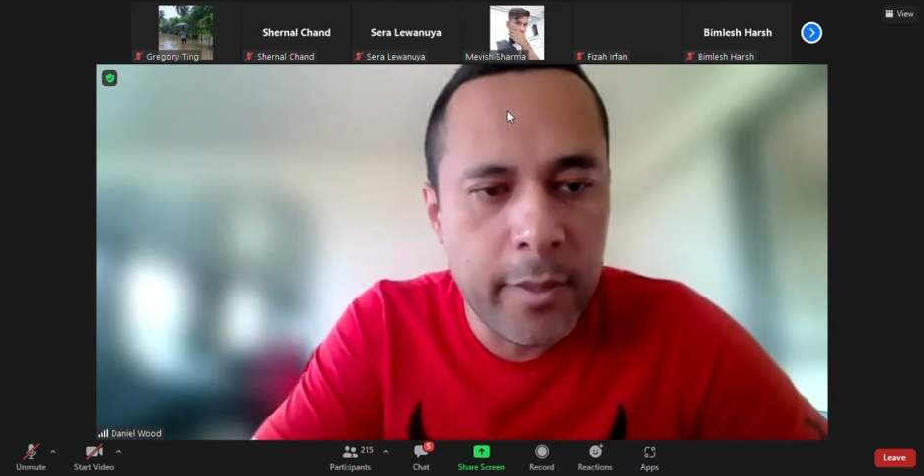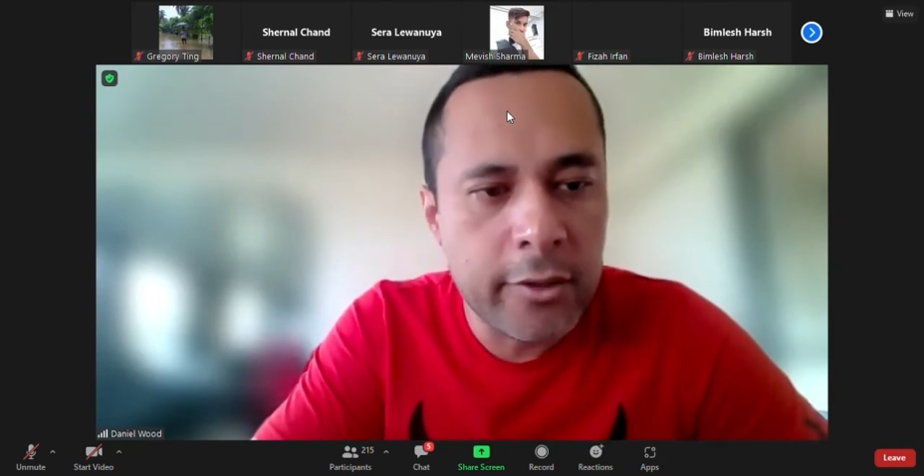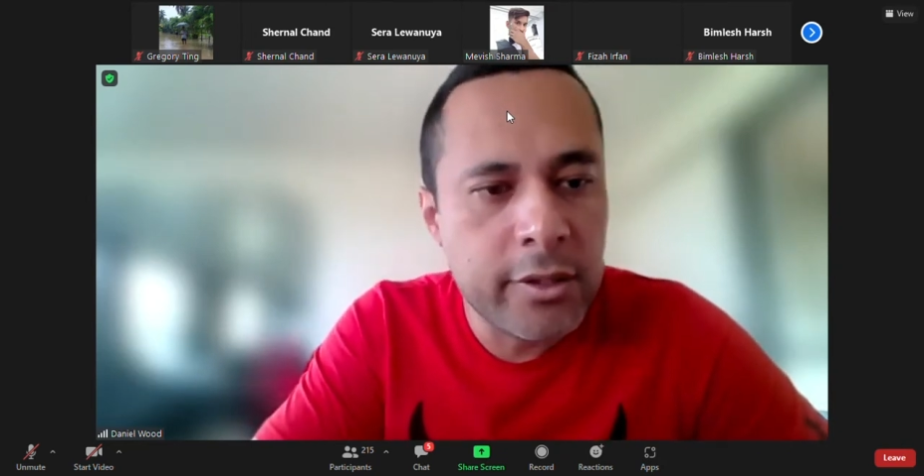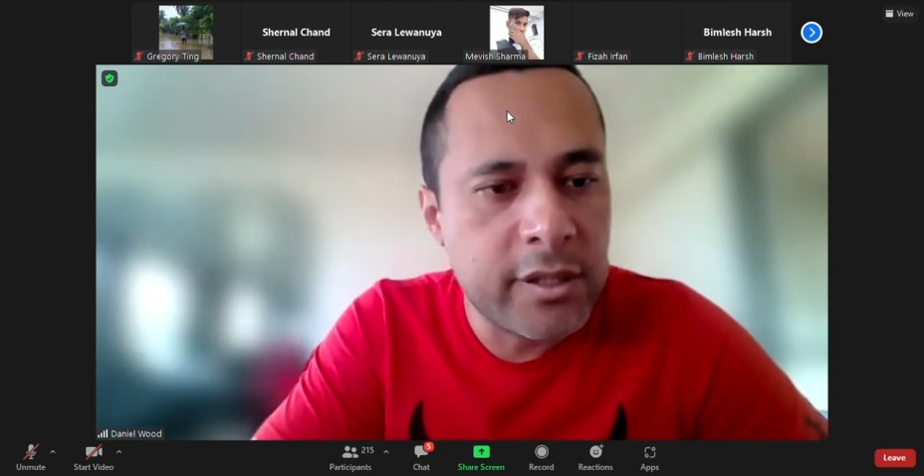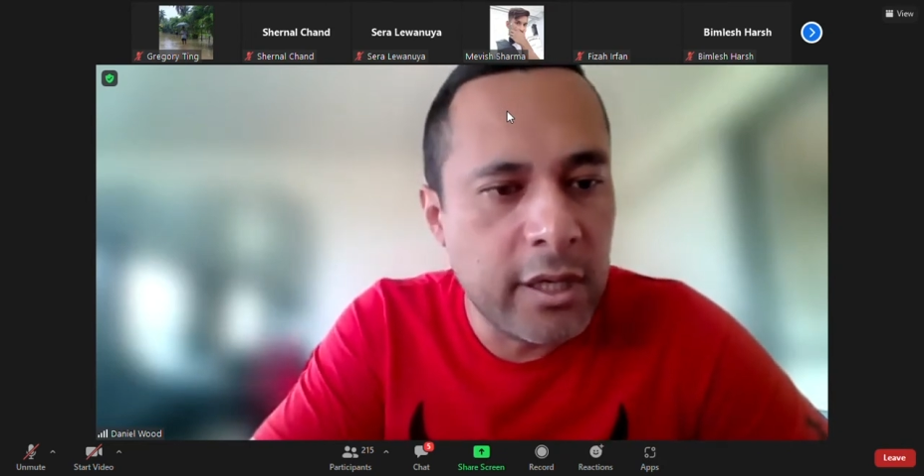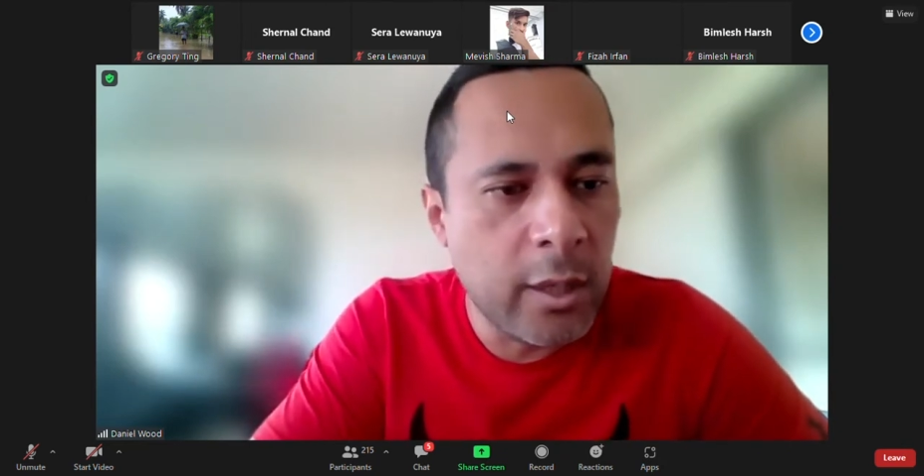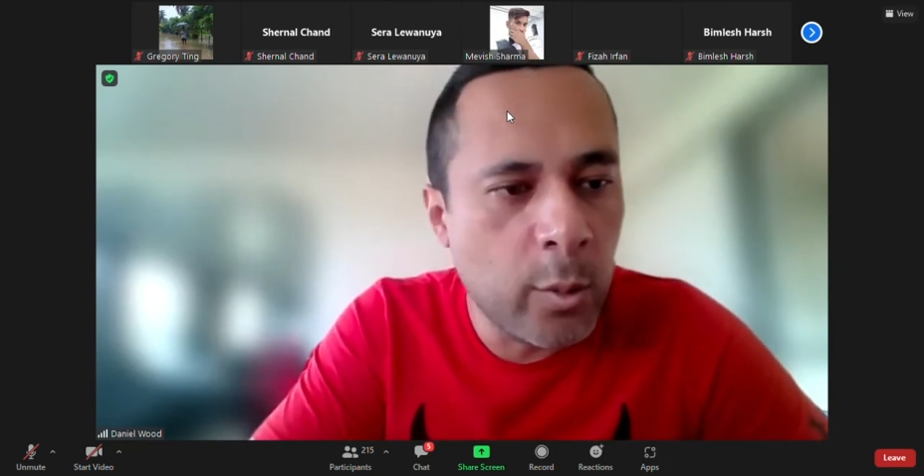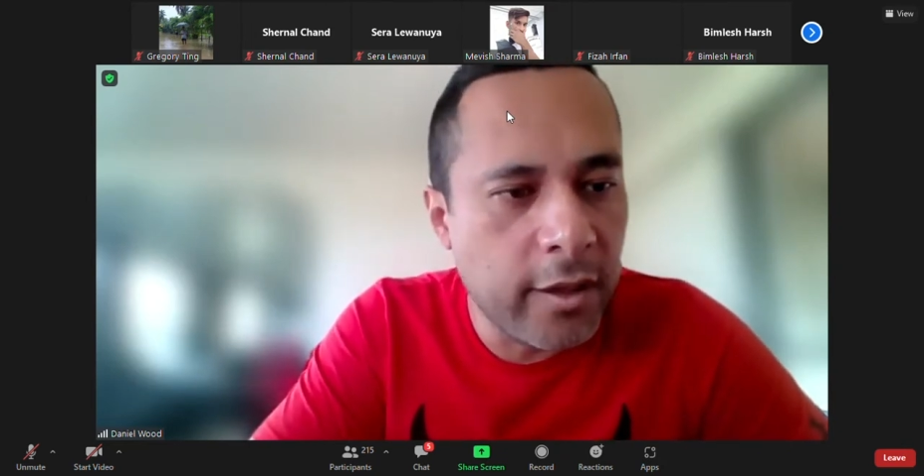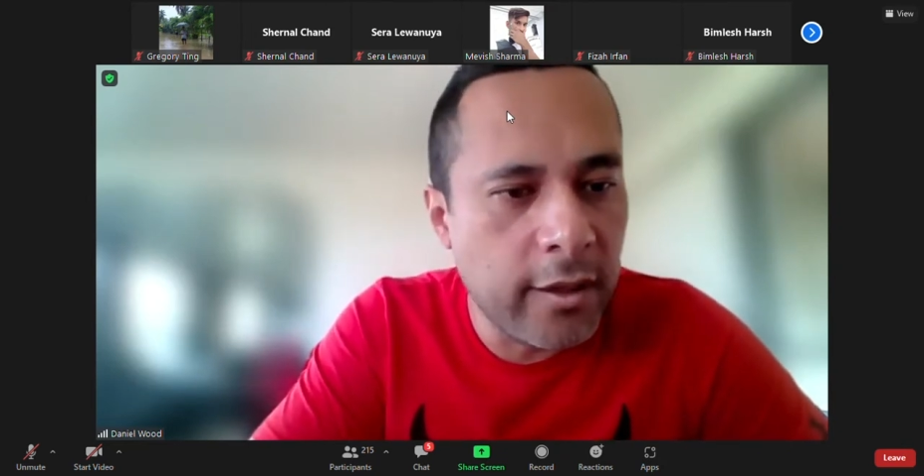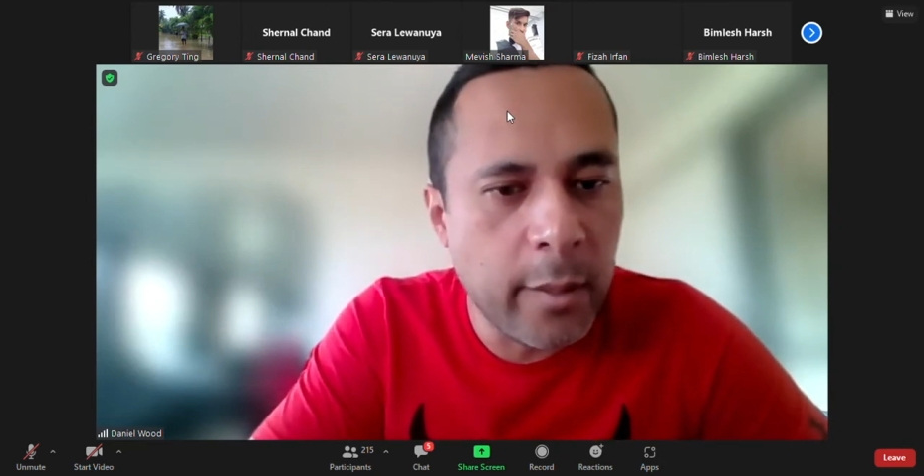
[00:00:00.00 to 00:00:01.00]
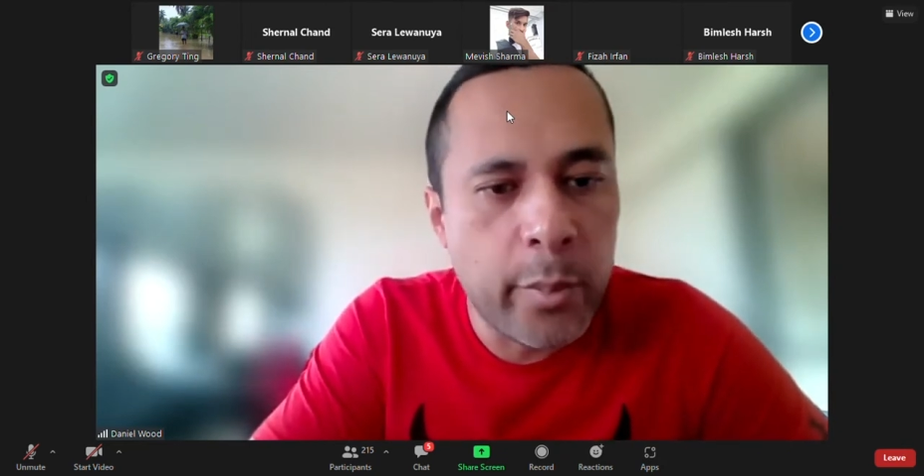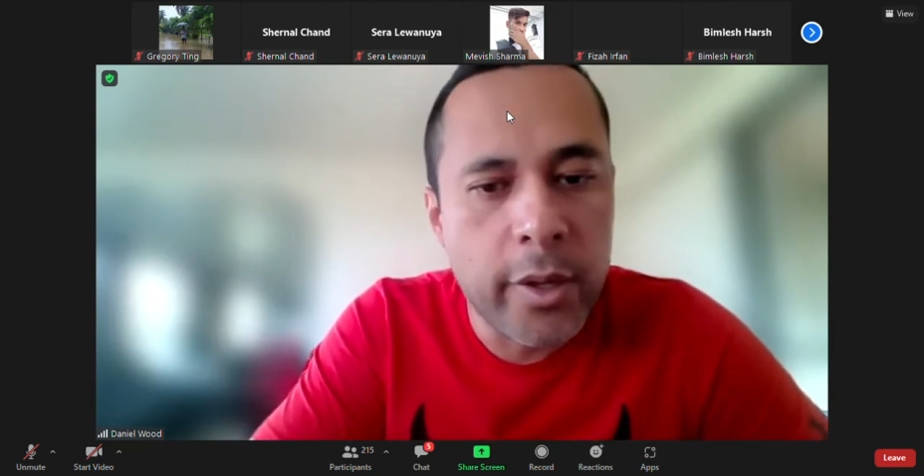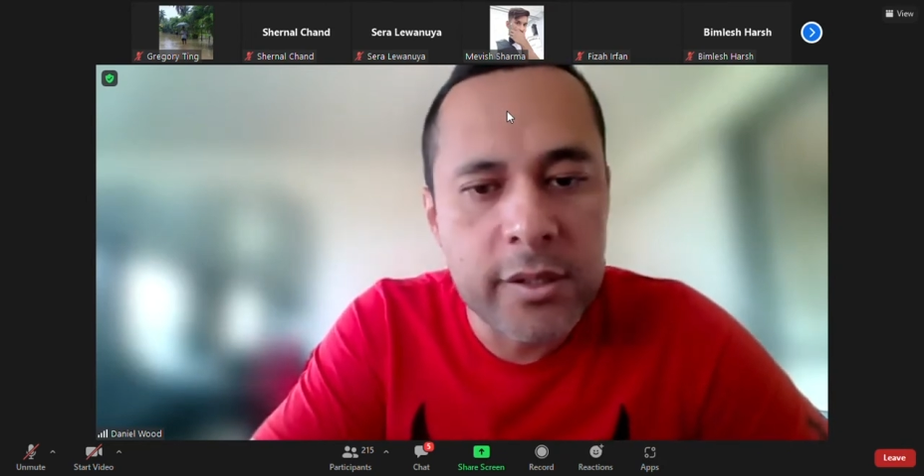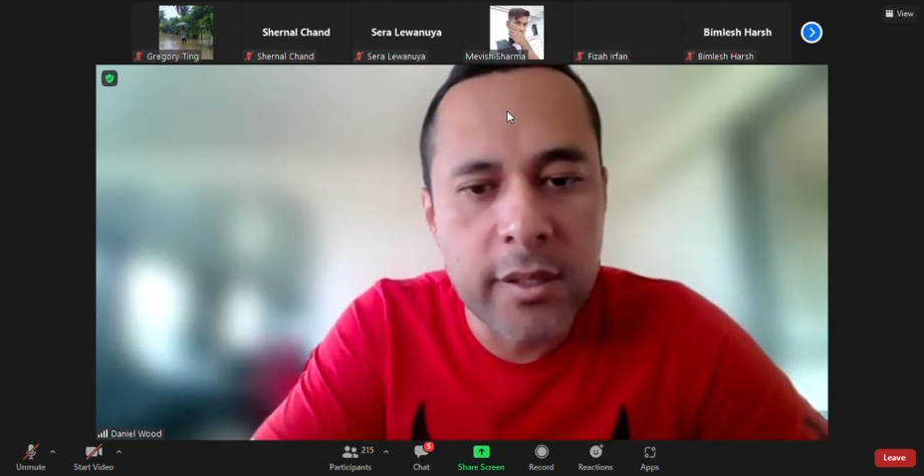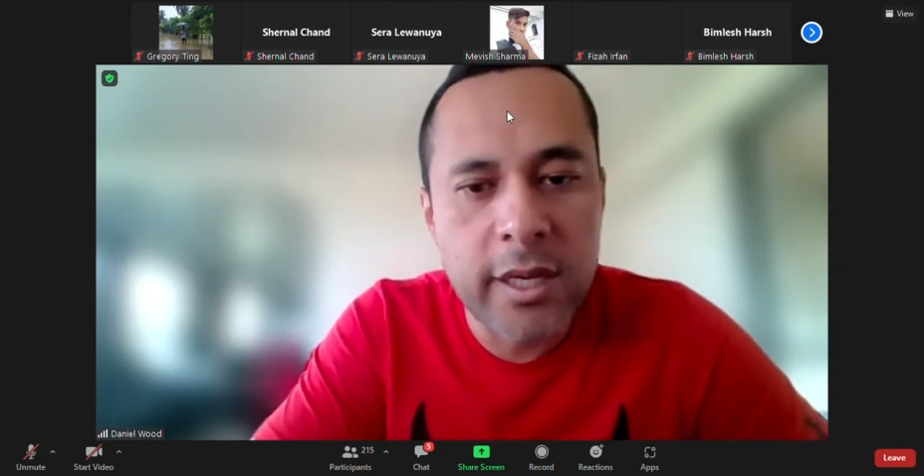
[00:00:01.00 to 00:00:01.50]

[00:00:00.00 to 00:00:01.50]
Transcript: interested in whether that person